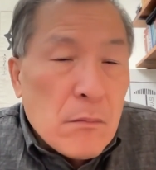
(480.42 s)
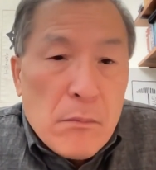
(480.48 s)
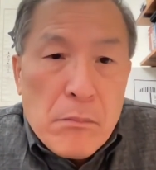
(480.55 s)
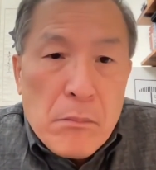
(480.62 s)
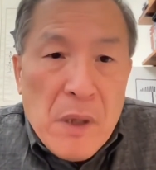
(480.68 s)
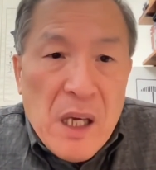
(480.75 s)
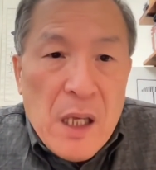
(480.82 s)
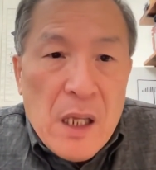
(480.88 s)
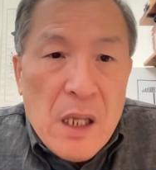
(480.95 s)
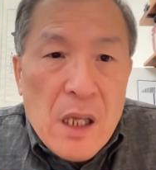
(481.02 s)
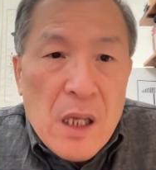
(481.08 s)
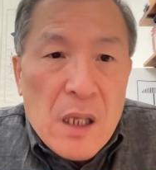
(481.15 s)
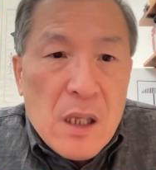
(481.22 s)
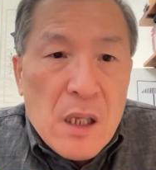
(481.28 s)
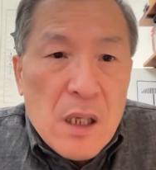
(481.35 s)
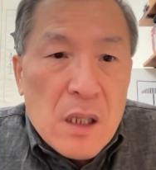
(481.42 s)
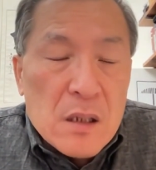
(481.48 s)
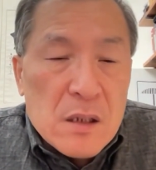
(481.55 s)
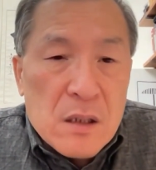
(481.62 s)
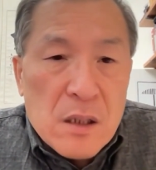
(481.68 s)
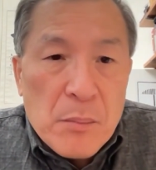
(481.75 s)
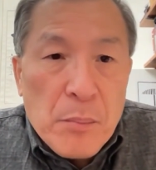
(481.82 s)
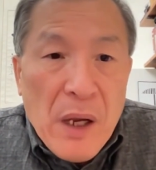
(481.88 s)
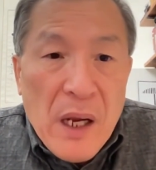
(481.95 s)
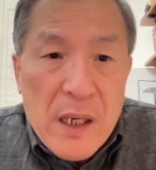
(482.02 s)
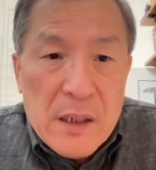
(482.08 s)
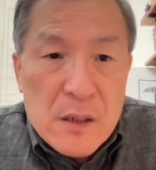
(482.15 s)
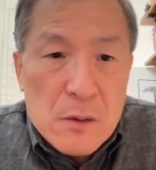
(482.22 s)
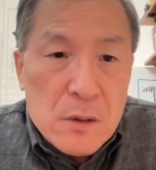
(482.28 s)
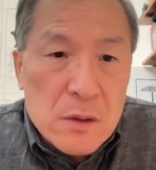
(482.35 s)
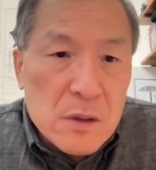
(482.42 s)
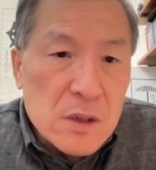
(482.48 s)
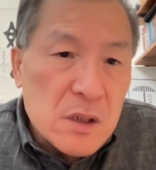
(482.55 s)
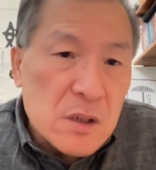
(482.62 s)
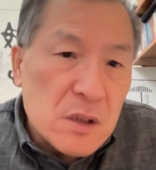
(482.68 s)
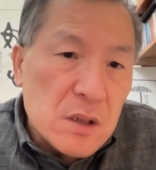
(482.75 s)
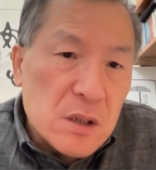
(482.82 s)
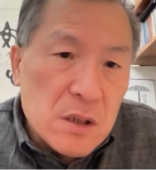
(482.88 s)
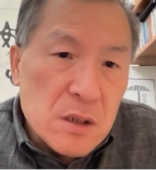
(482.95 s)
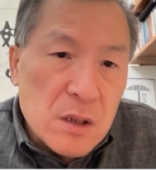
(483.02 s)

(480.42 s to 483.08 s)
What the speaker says: Meta has the PyTorch.